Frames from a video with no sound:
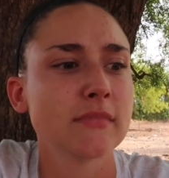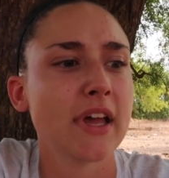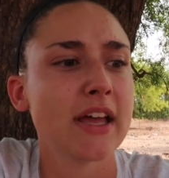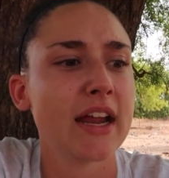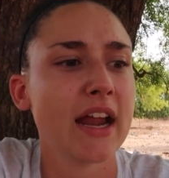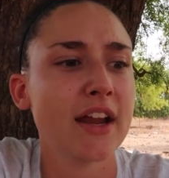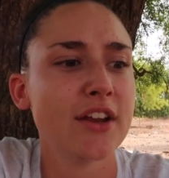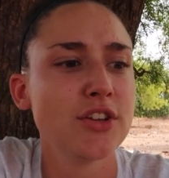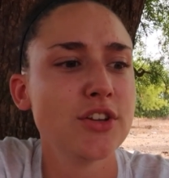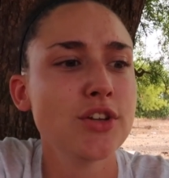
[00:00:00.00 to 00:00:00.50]

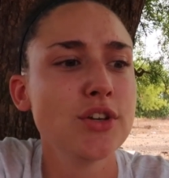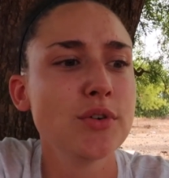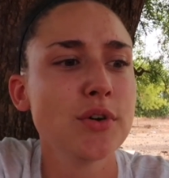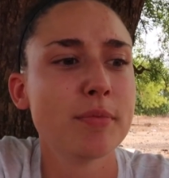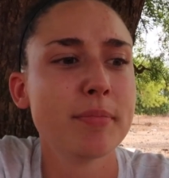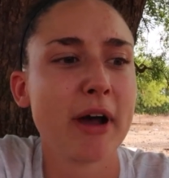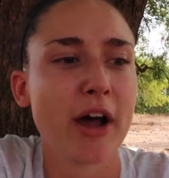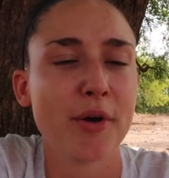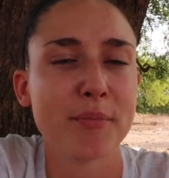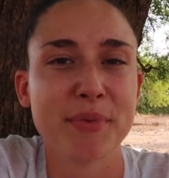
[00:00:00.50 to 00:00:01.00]
And I knew
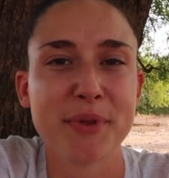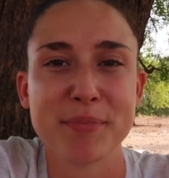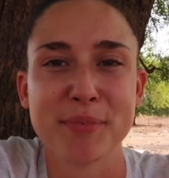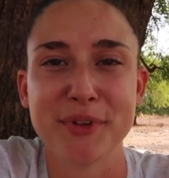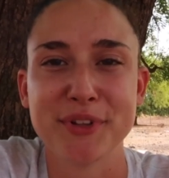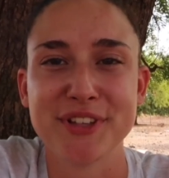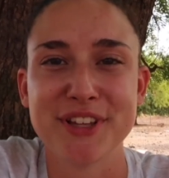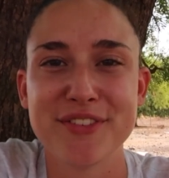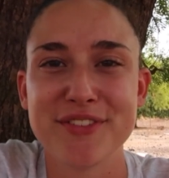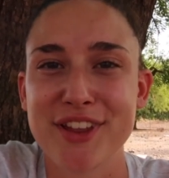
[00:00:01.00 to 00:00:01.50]
about
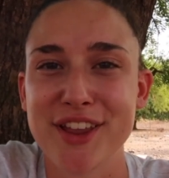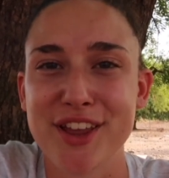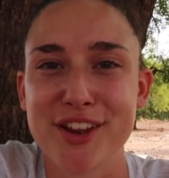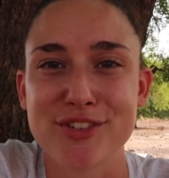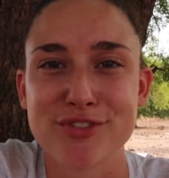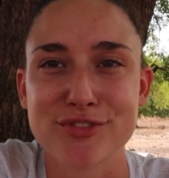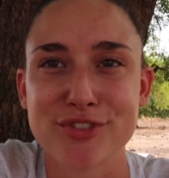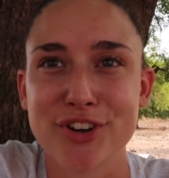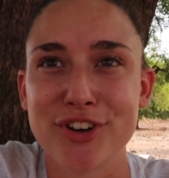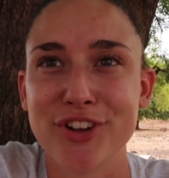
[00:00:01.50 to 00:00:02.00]
people living
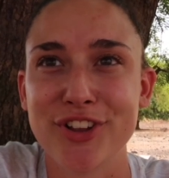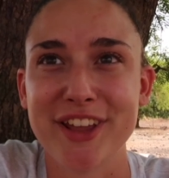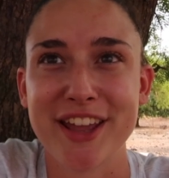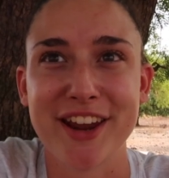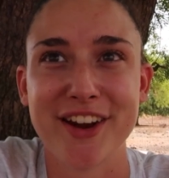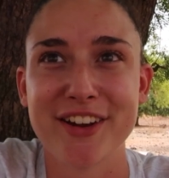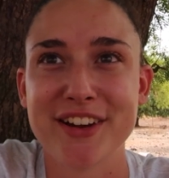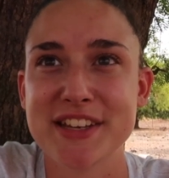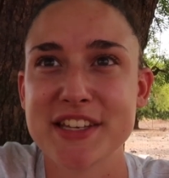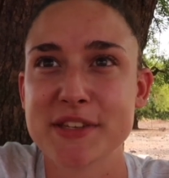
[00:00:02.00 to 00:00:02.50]
in rural
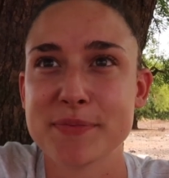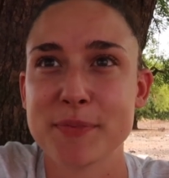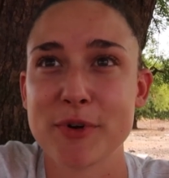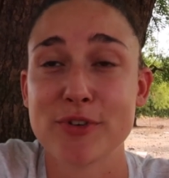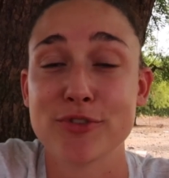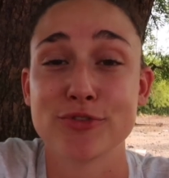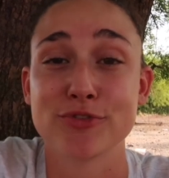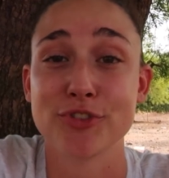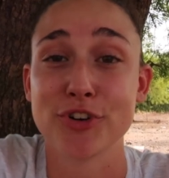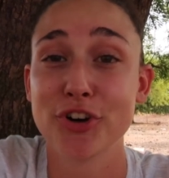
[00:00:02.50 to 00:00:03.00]
areas,
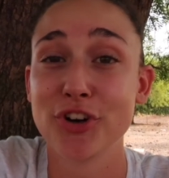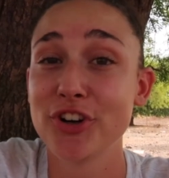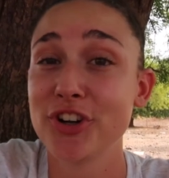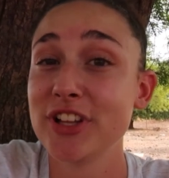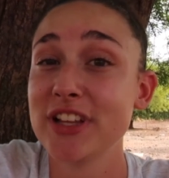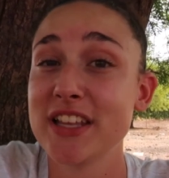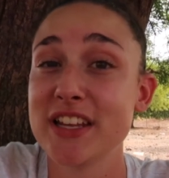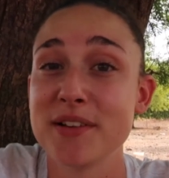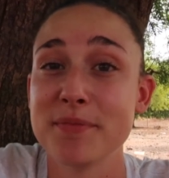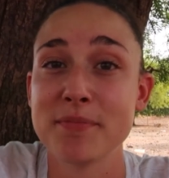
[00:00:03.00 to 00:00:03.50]
but
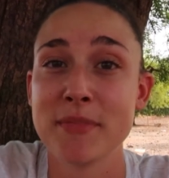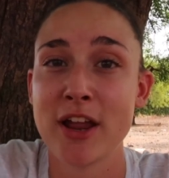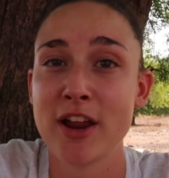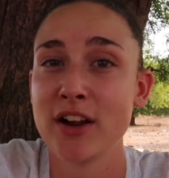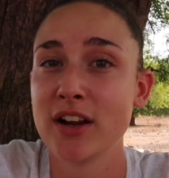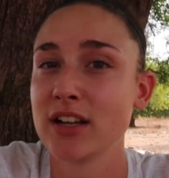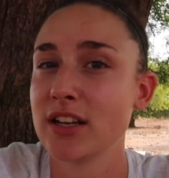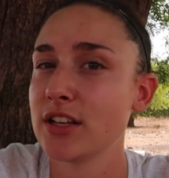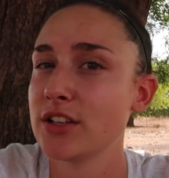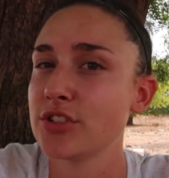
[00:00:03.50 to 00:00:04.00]
rural in
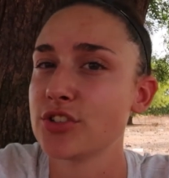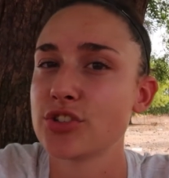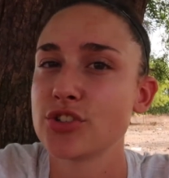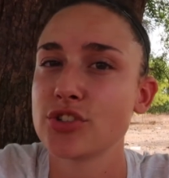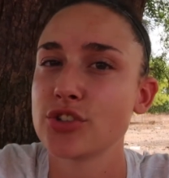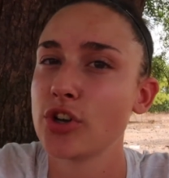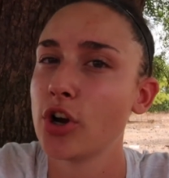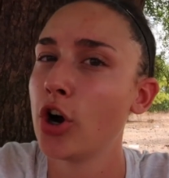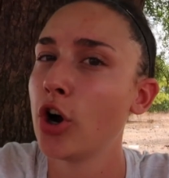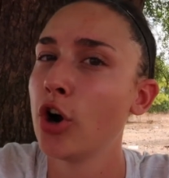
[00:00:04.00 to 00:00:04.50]
America is
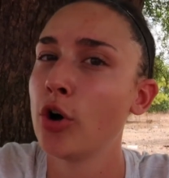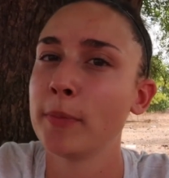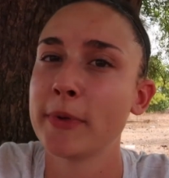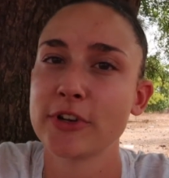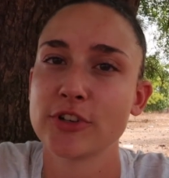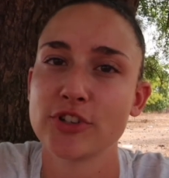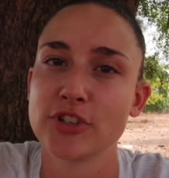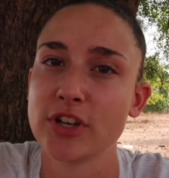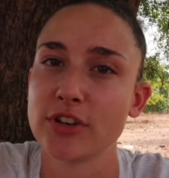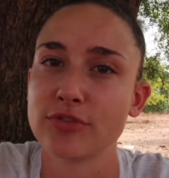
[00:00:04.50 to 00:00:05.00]
so
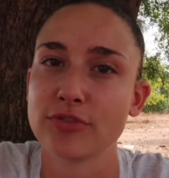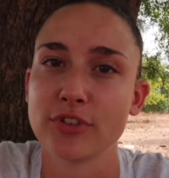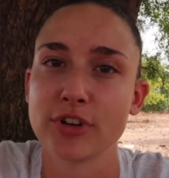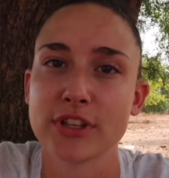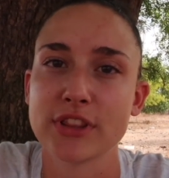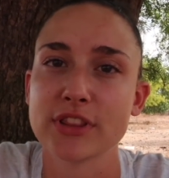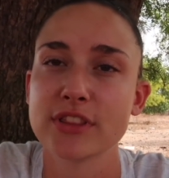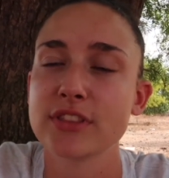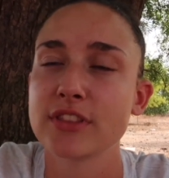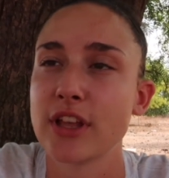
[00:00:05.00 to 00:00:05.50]
much
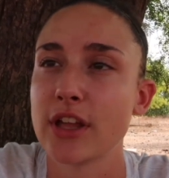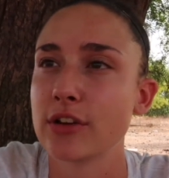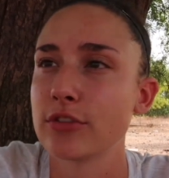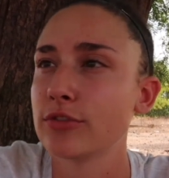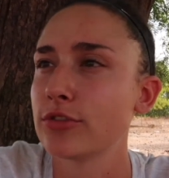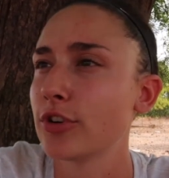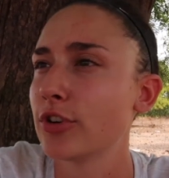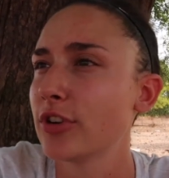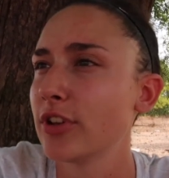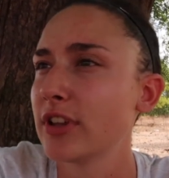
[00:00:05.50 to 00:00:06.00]
different than
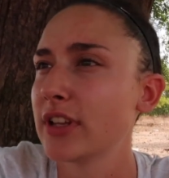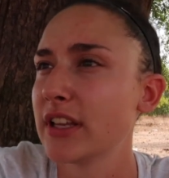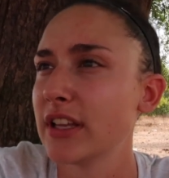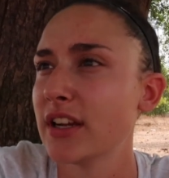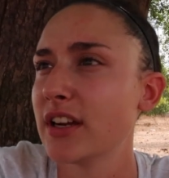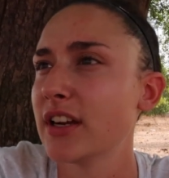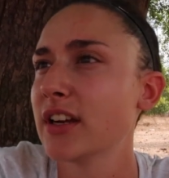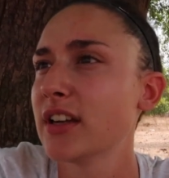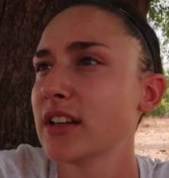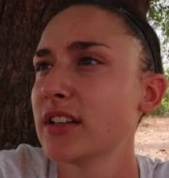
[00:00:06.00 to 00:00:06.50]
rural
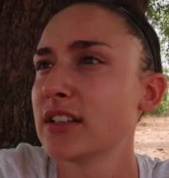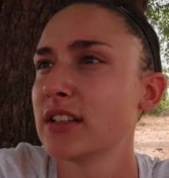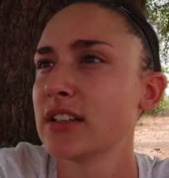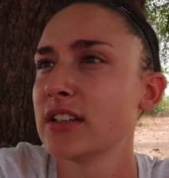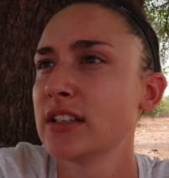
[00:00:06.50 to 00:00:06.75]
here.